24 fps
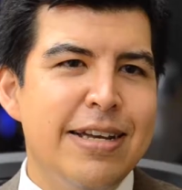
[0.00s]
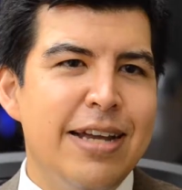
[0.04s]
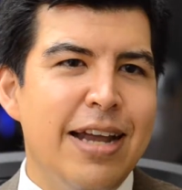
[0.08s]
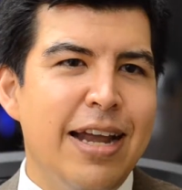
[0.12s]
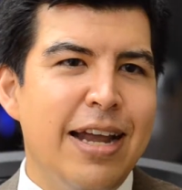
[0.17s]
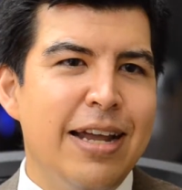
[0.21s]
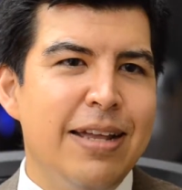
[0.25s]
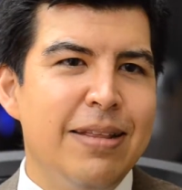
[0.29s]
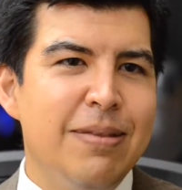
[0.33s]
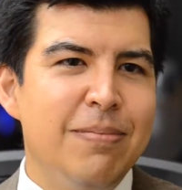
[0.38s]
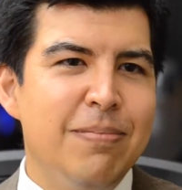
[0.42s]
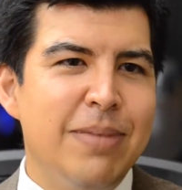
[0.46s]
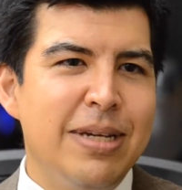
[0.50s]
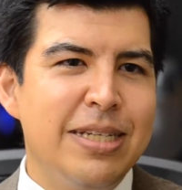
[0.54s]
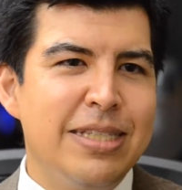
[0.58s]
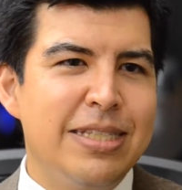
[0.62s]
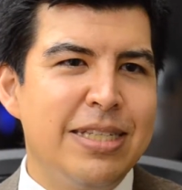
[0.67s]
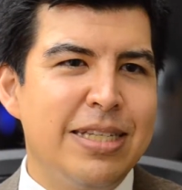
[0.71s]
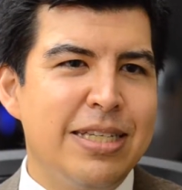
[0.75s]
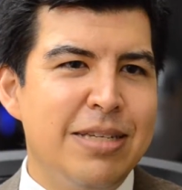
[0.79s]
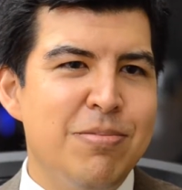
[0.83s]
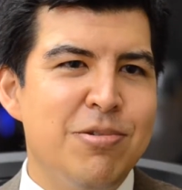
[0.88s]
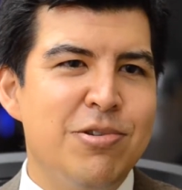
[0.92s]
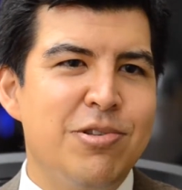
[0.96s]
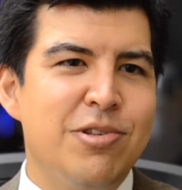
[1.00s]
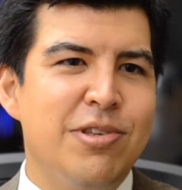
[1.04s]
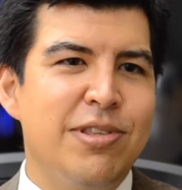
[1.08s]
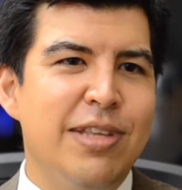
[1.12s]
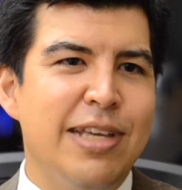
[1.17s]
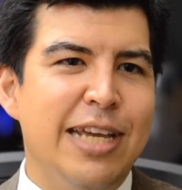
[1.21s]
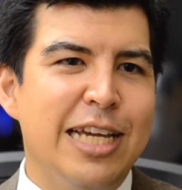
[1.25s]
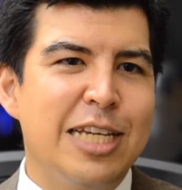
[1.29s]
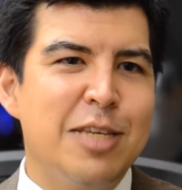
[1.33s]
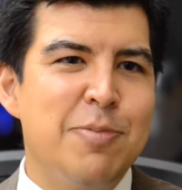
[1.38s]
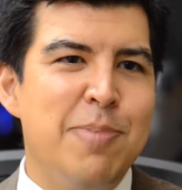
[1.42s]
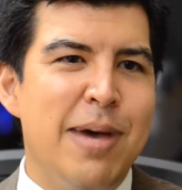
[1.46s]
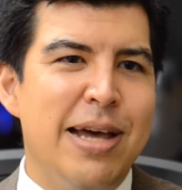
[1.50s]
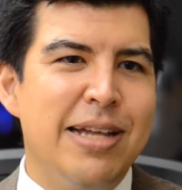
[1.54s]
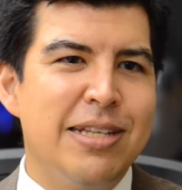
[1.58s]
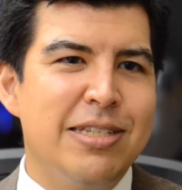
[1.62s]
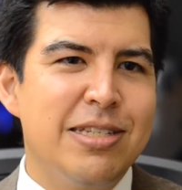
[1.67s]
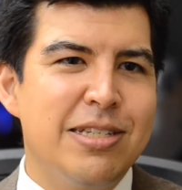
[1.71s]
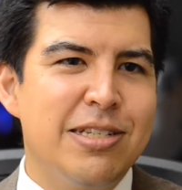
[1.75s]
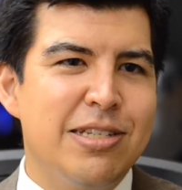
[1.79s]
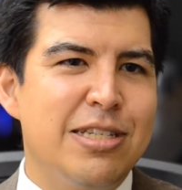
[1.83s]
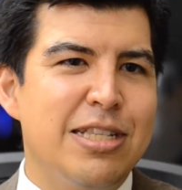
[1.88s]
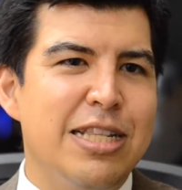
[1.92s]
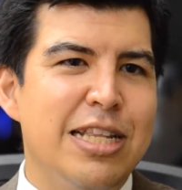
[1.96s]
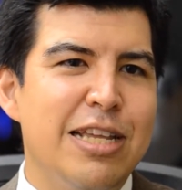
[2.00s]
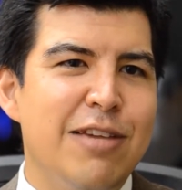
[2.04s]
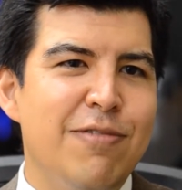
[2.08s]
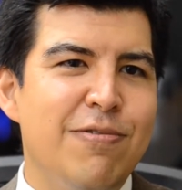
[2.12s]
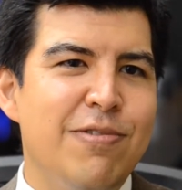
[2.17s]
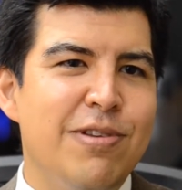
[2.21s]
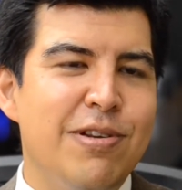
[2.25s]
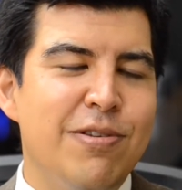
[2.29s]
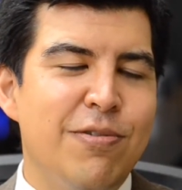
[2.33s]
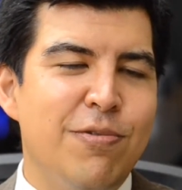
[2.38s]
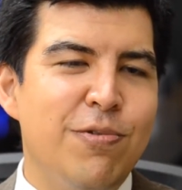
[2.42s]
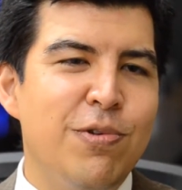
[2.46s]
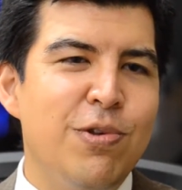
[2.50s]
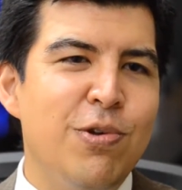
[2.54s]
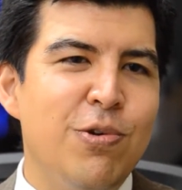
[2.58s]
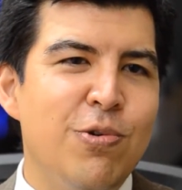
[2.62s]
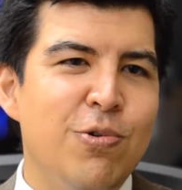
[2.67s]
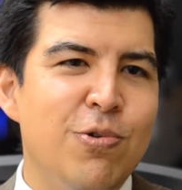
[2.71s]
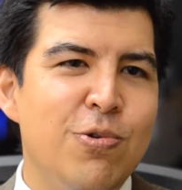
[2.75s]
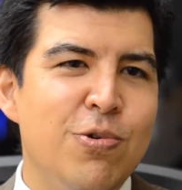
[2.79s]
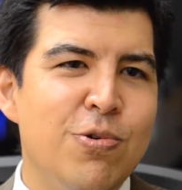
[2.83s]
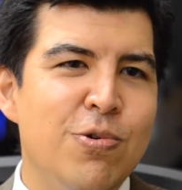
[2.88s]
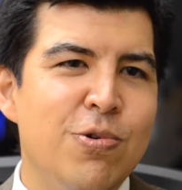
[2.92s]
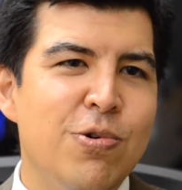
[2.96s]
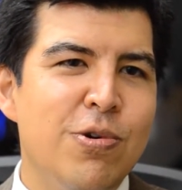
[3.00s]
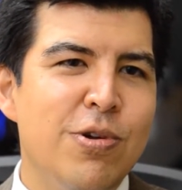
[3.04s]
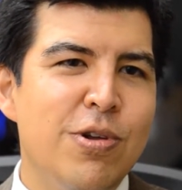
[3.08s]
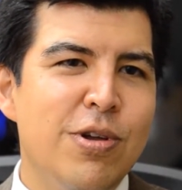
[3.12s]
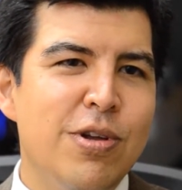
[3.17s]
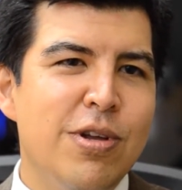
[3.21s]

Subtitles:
and basically most of the expats just live in a few